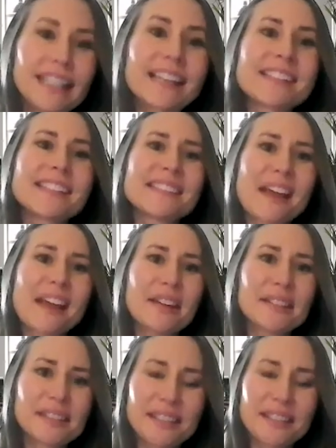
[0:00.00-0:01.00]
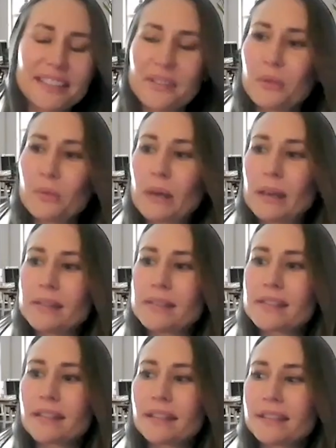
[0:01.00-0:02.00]
Yes, exactly. We
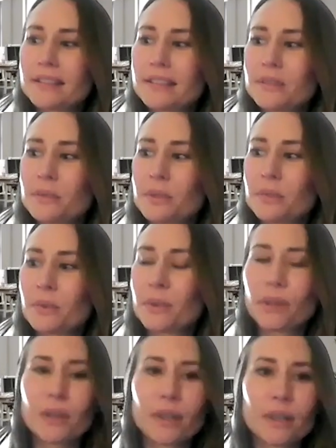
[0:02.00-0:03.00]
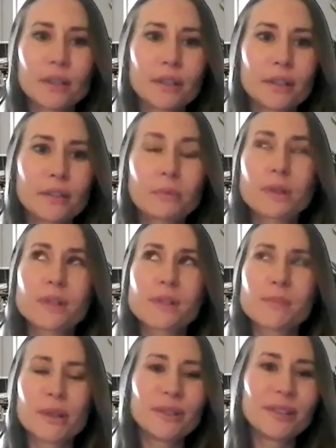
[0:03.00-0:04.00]
want uh, work harder, work
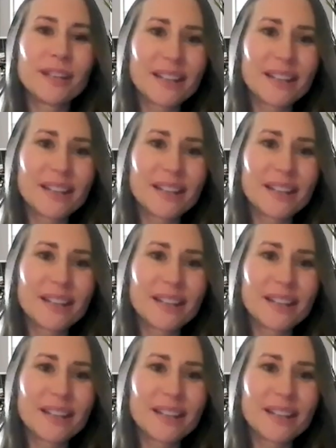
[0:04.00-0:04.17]
smarter,